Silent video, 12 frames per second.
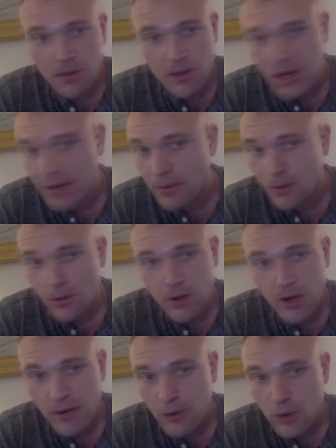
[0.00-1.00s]
but never,
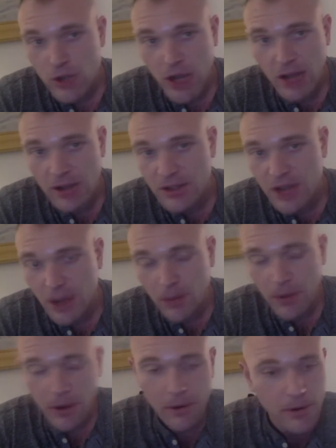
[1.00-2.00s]
never those islands
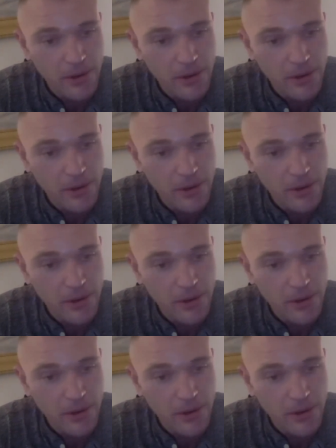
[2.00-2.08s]
out there.